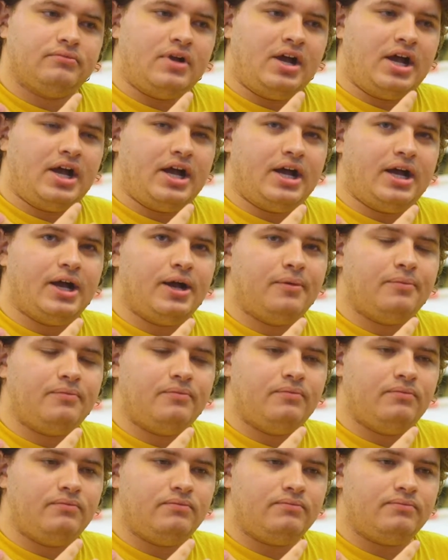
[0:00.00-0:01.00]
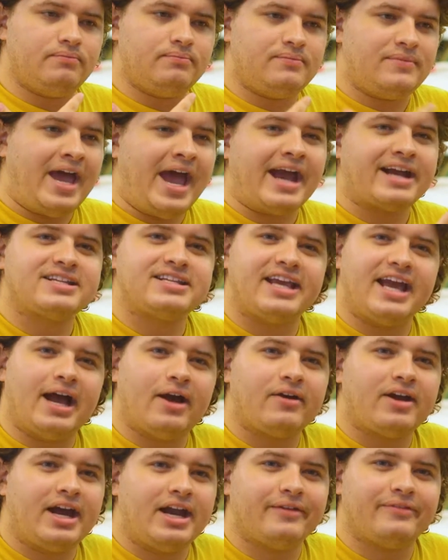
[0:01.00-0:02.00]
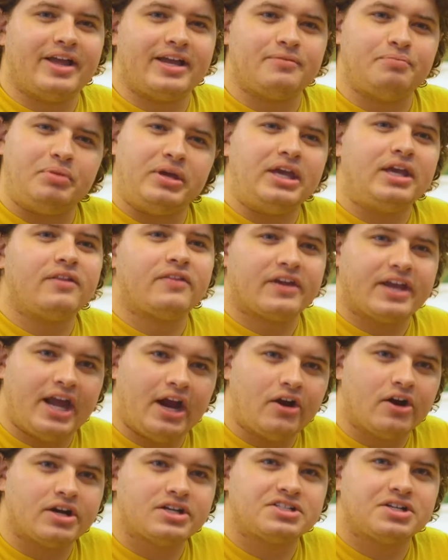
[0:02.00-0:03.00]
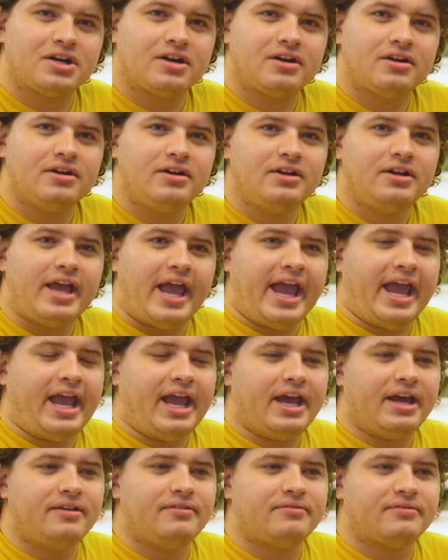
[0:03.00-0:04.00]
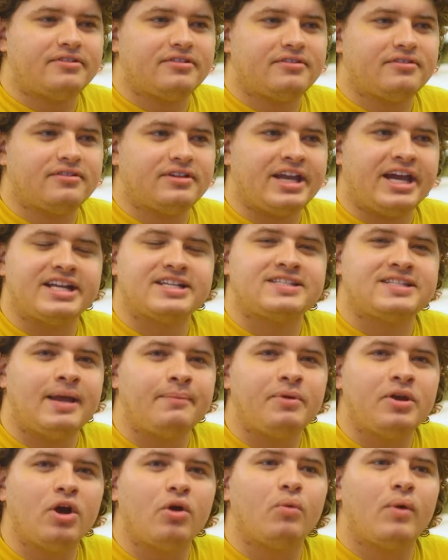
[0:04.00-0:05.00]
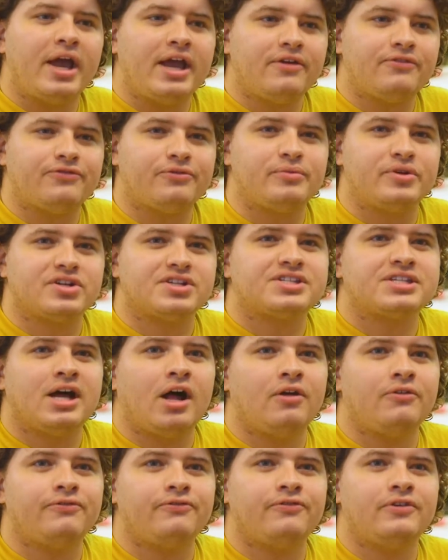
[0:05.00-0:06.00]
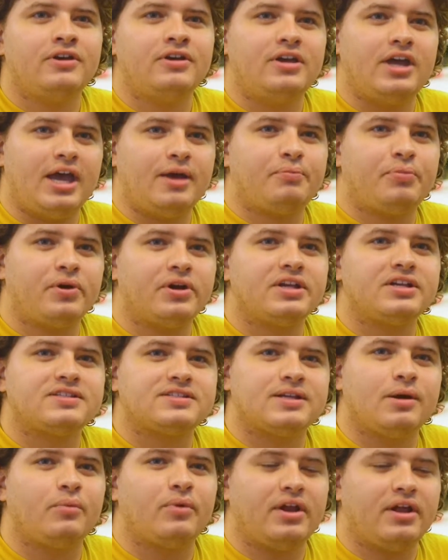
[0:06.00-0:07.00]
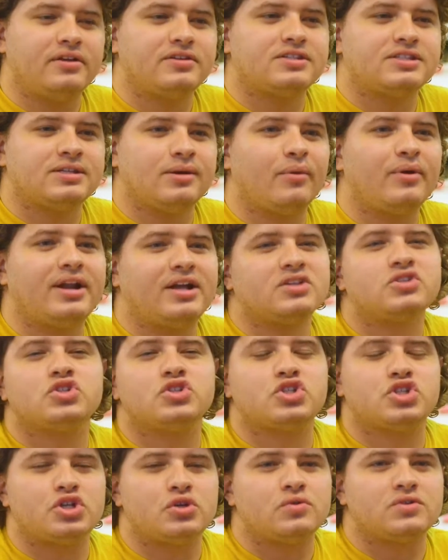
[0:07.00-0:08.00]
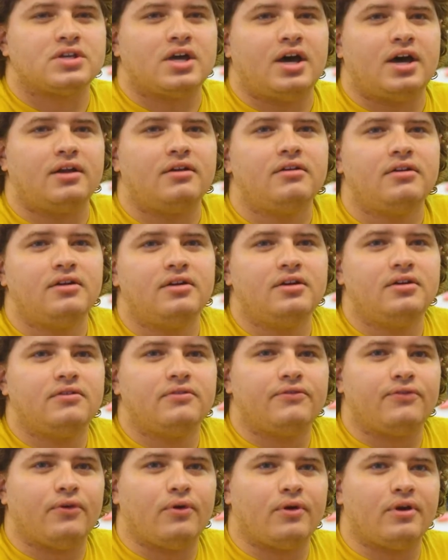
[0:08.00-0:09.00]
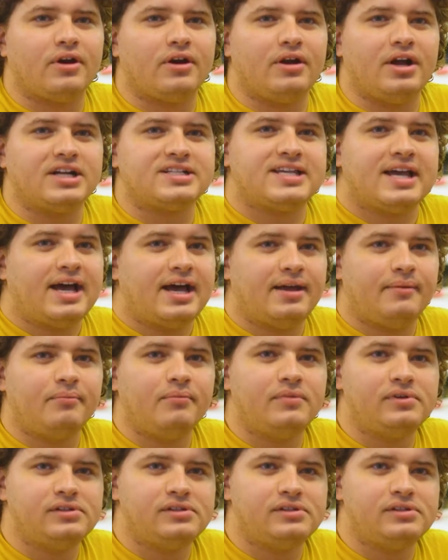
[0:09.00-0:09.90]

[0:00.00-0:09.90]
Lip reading: acting out, kind of like being the character and kind of stepping away from yourself and putting someone else's shoes on for a time.